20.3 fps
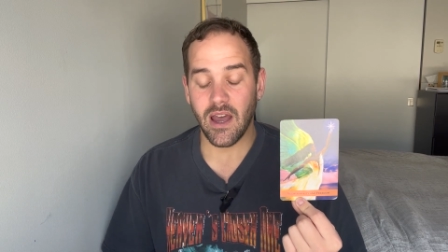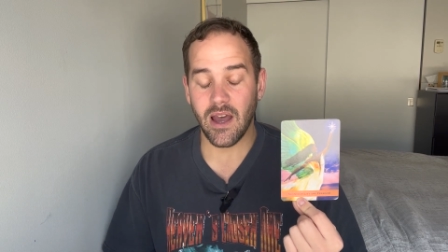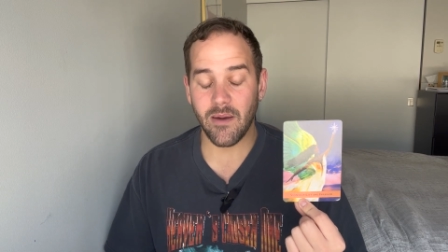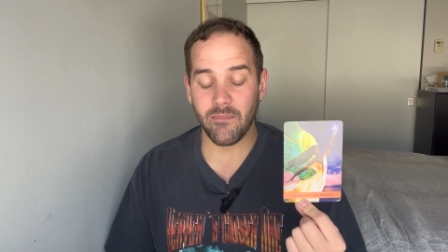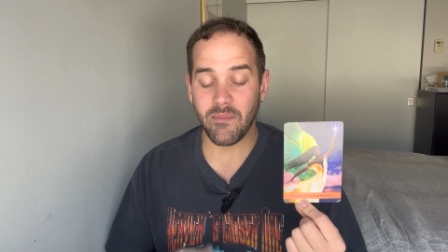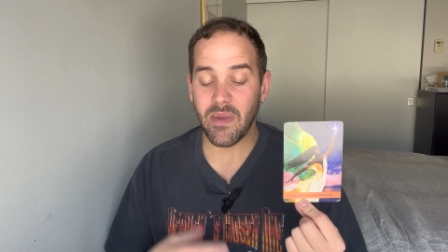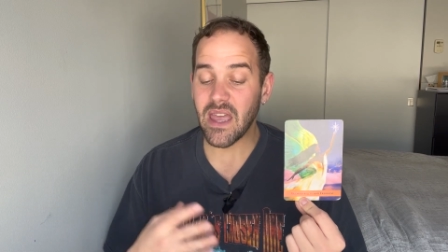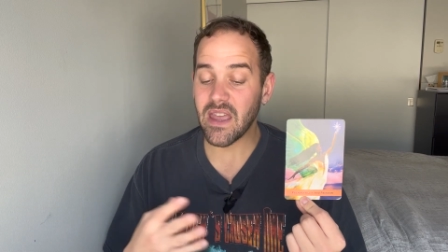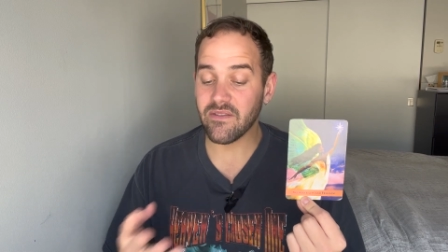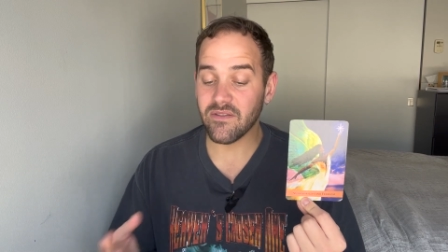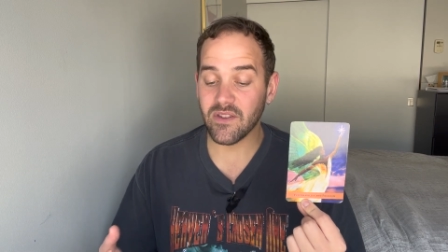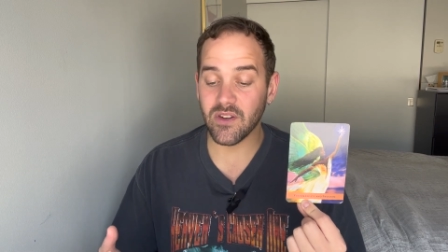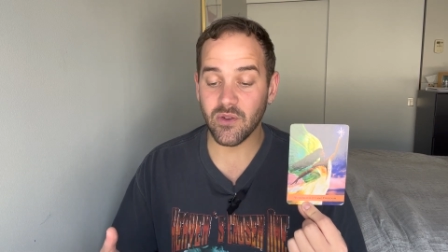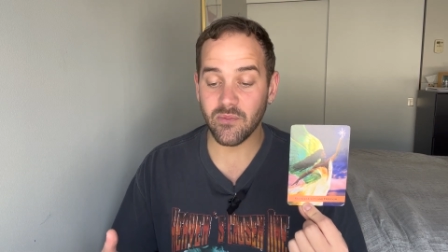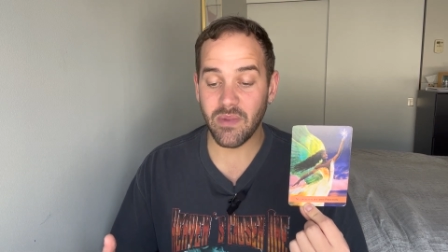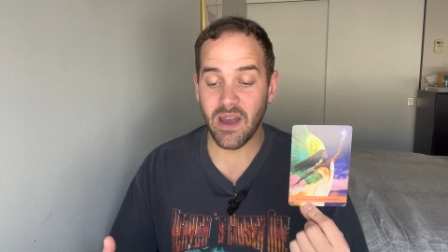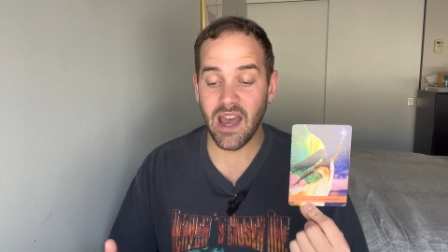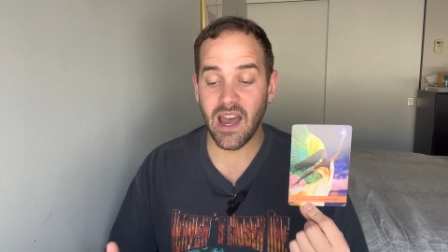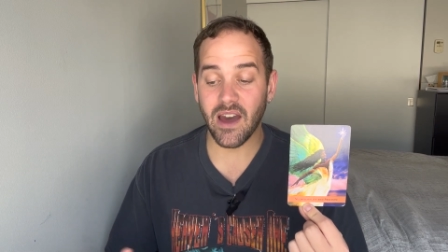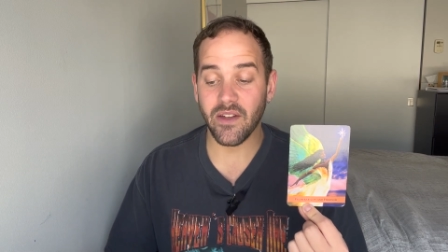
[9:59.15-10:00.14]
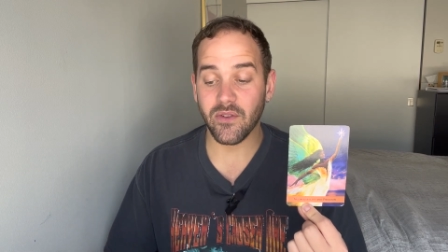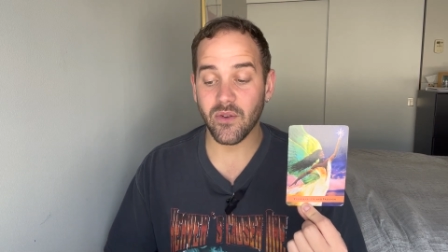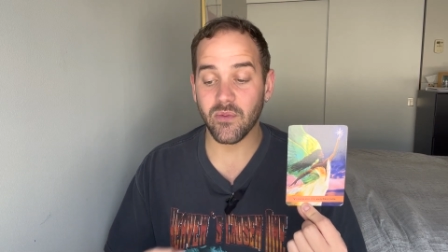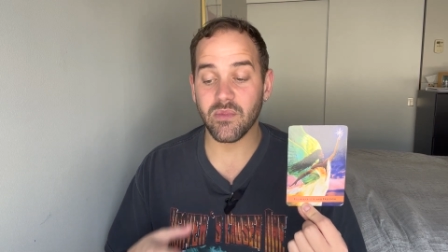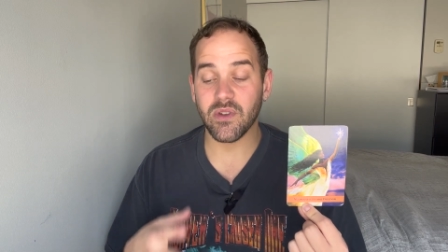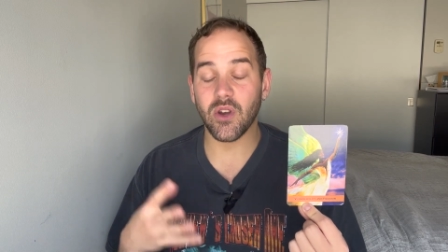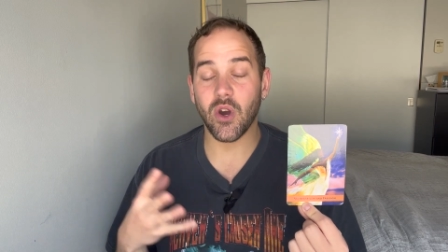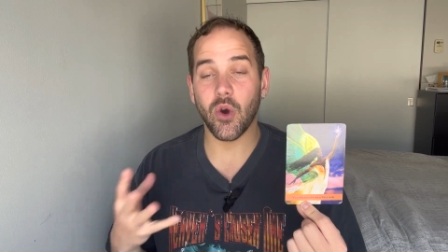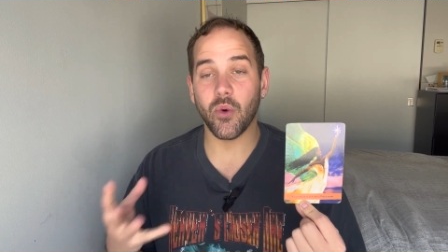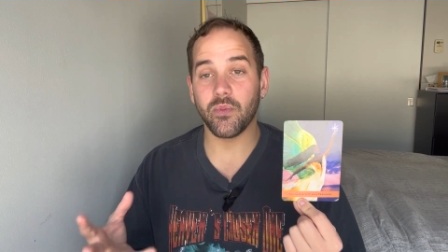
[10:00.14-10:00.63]
um, pave a new path or
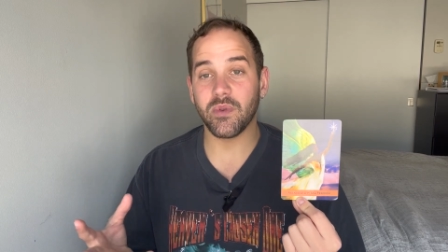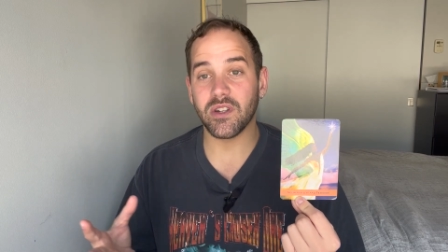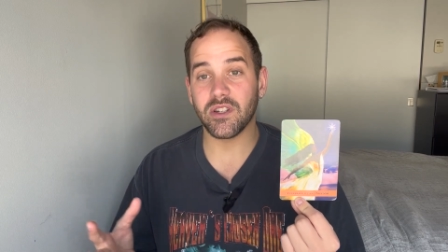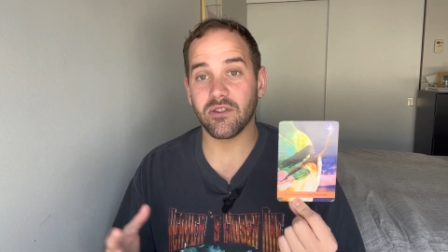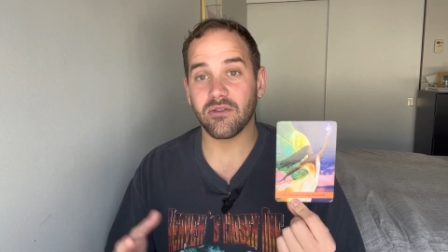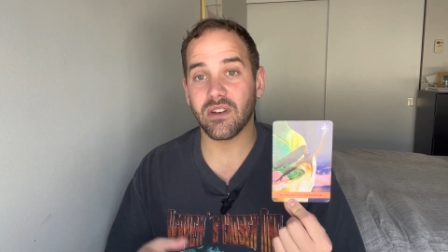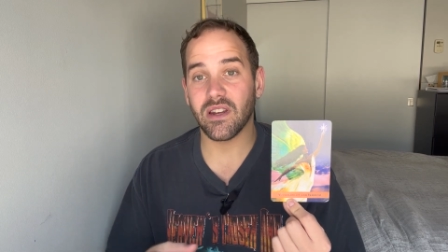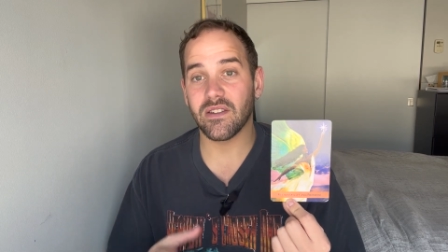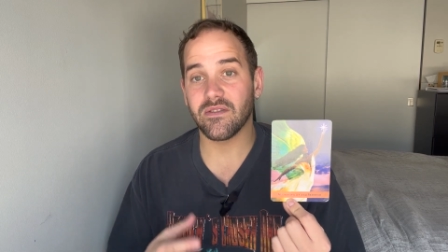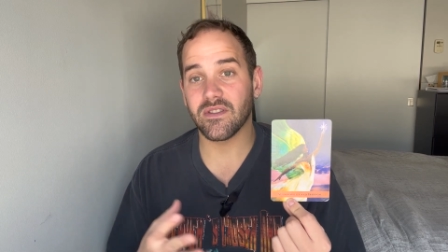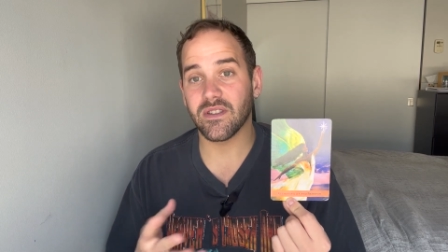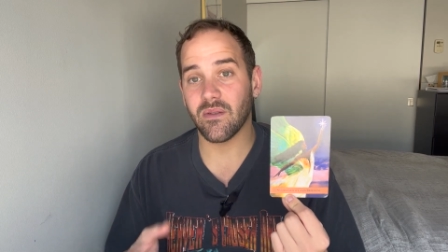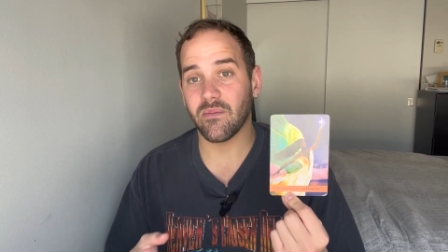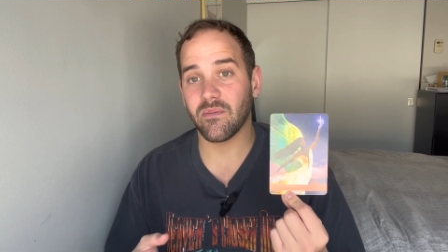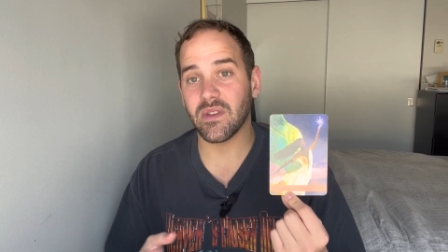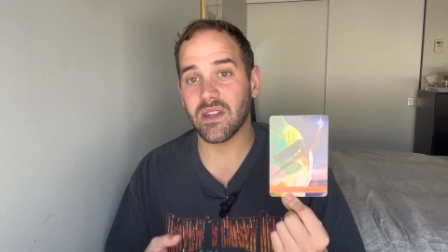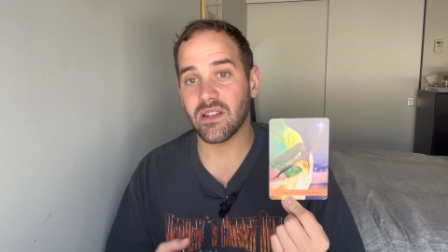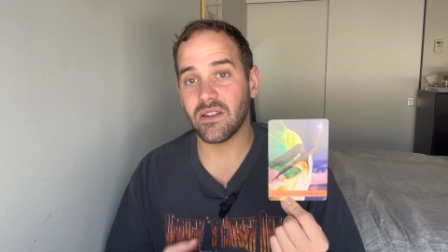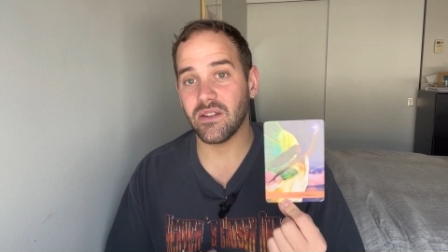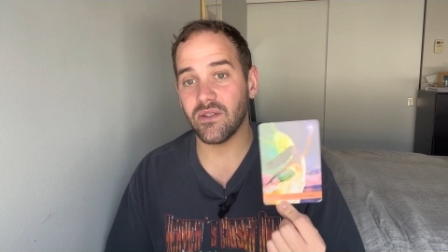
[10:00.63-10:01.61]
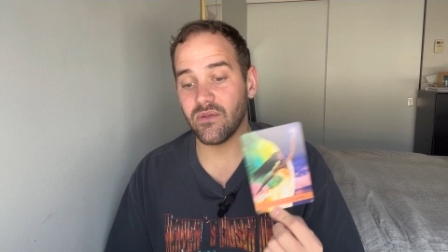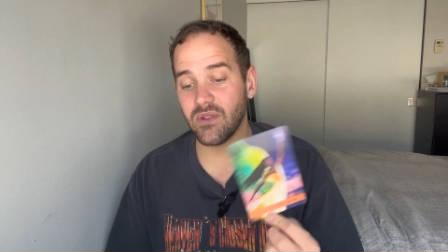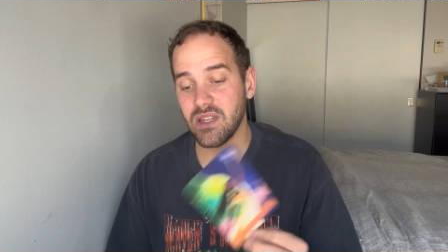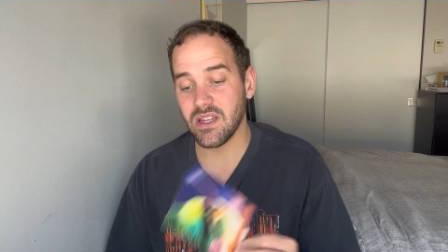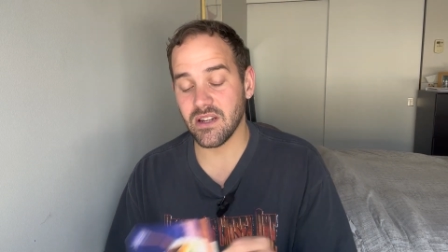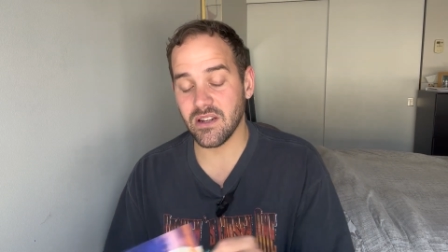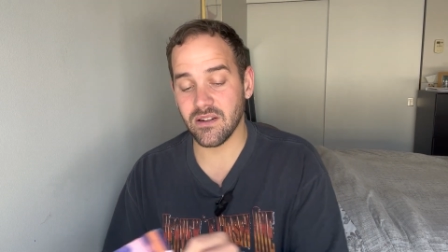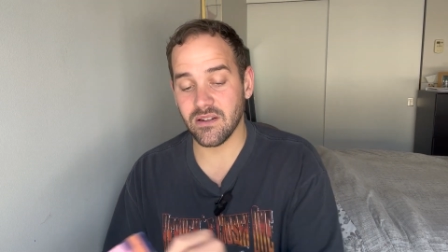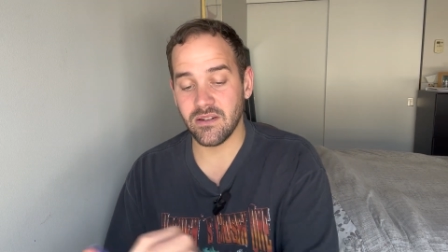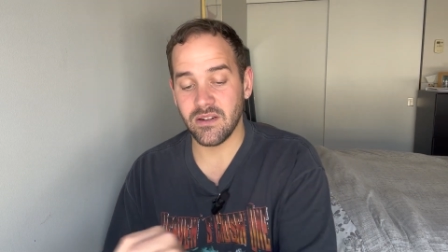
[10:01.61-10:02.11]
be open to kind of something new
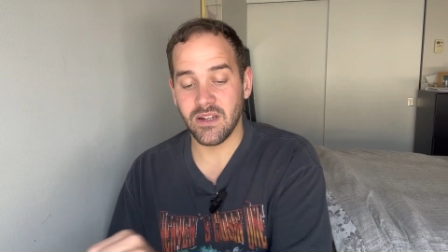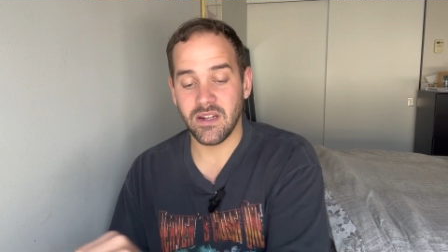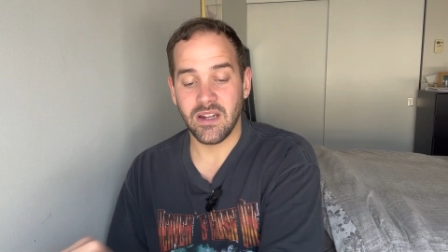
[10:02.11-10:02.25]
here.